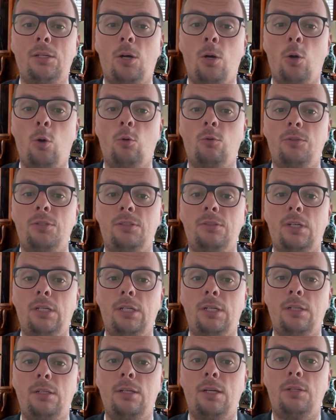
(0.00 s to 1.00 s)

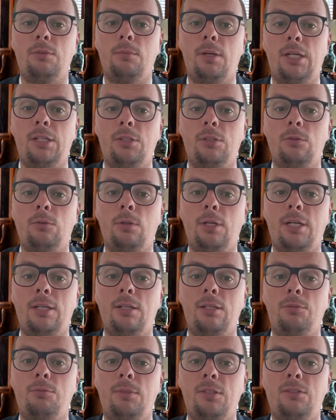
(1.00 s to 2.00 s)
Overstaying can make you
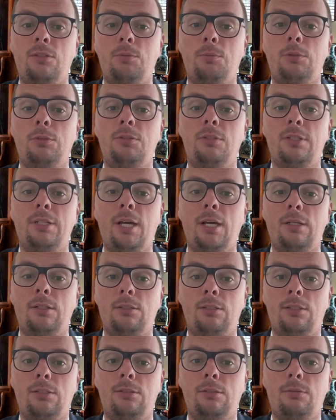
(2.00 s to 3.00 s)
inadmissible to
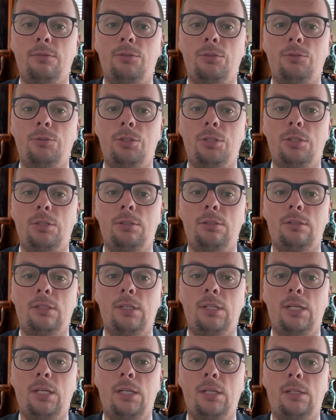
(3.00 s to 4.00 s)
Canada in the future.
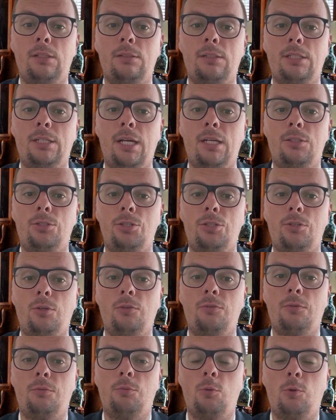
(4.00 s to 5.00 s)
Detention
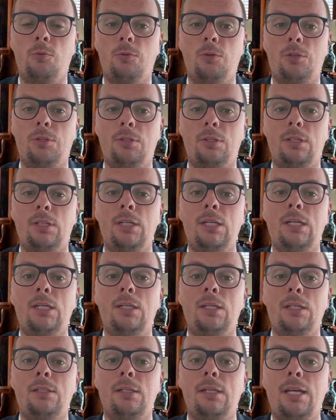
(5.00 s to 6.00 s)
or removal.
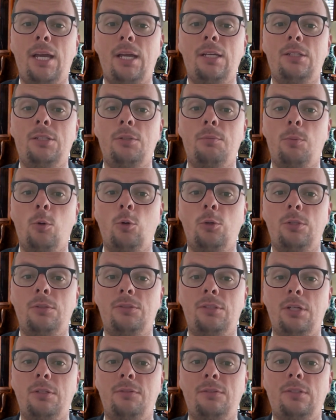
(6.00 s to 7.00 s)
The Canada Border
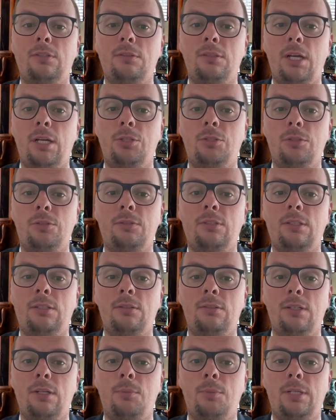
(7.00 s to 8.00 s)
Services Agency,
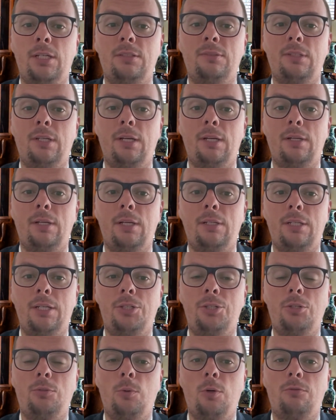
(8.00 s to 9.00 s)
CBSA, can
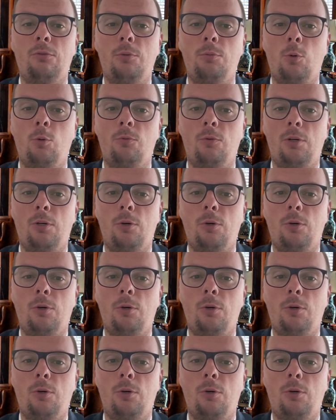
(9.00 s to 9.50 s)
issue a removal